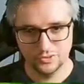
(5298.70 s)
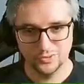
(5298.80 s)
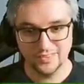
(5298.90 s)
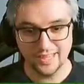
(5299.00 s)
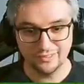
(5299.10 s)

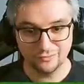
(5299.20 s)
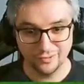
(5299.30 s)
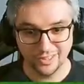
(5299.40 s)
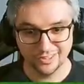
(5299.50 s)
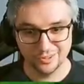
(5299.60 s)
Dude, that
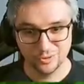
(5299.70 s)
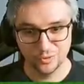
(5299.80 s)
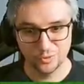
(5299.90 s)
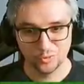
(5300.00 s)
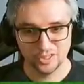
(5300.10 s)
finger.
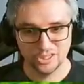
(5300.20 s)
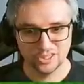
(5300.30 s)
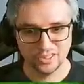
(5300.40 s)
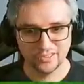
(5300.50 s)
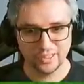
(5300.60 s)
Holy
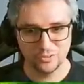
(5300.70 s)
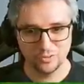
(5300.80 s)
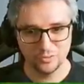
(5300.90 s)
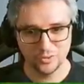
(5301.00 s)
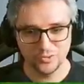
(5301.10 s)
shit, I
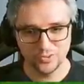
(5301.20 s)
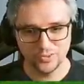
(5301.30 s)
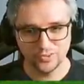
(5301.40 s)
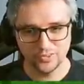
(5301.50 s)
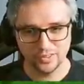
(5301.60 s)

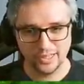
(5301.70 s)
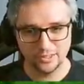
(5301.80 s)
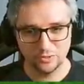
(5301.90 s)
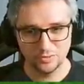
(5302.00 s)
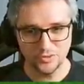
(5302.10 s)
almost I
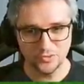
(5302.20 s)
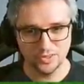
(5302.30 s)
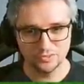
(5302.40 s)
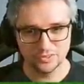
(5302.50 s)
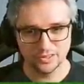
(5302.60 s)
almost
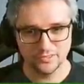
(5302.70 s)
fell for